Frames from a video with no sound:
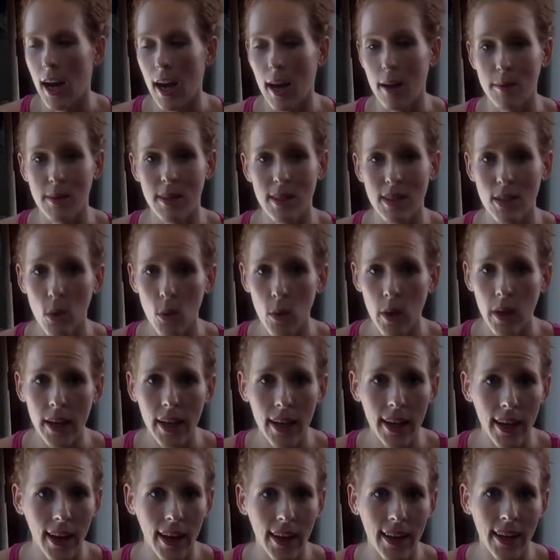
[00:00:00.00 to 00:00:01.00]
Still
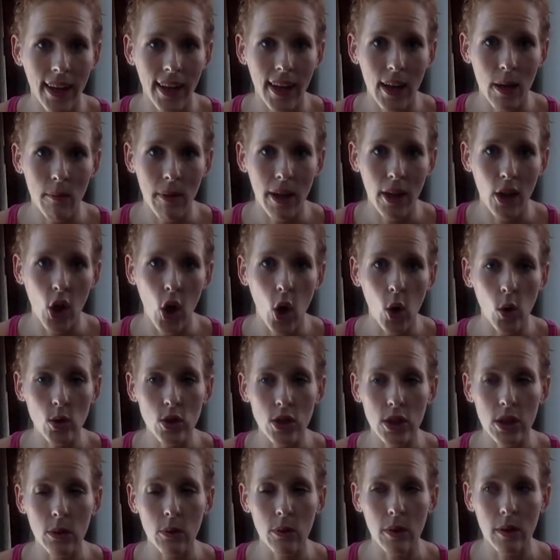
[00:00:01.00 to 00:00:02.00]
working on getting my
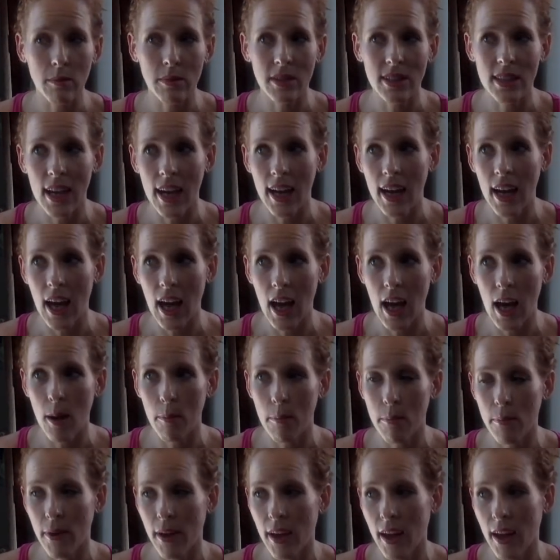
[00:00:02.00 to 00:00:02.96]
coaching website up